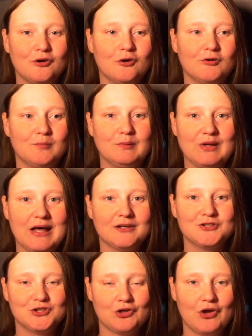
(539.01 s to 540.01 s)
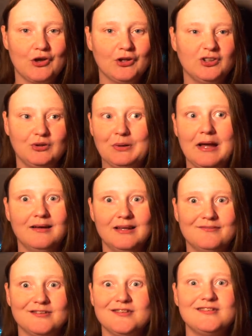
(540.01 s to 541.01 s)
or a black shirt, you can't
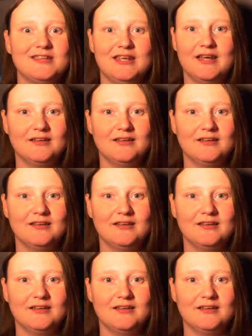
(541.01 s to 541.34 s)
even see